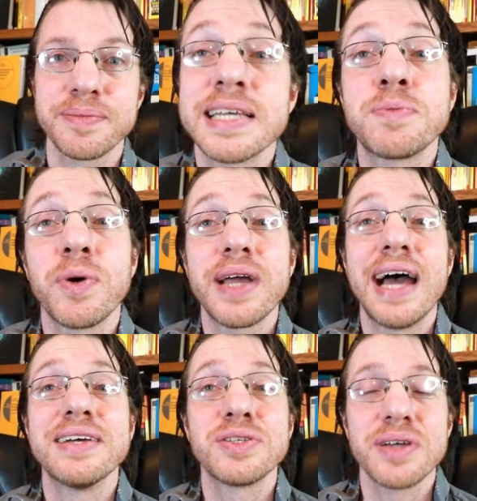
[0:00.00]
This book
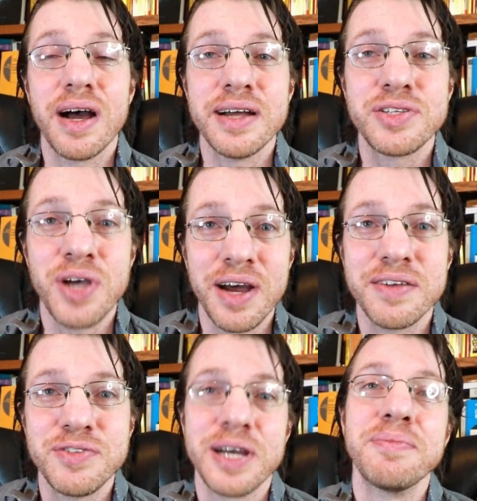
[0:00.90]
has a ton
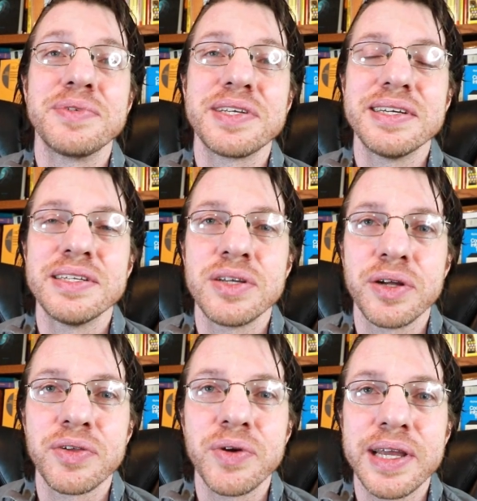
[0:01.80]
of gems to
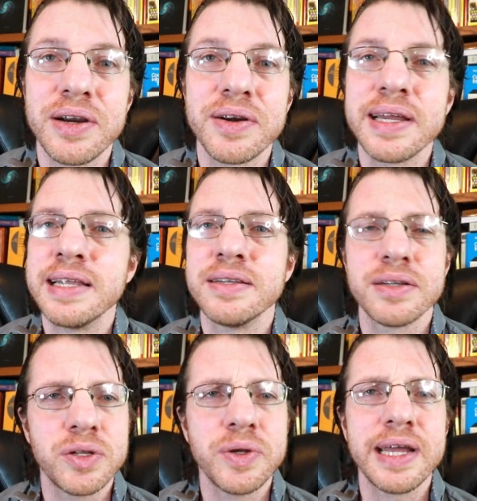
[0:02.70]
look through here,
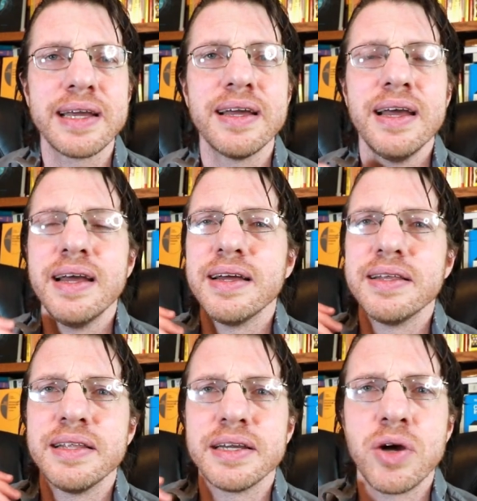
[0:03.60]
including the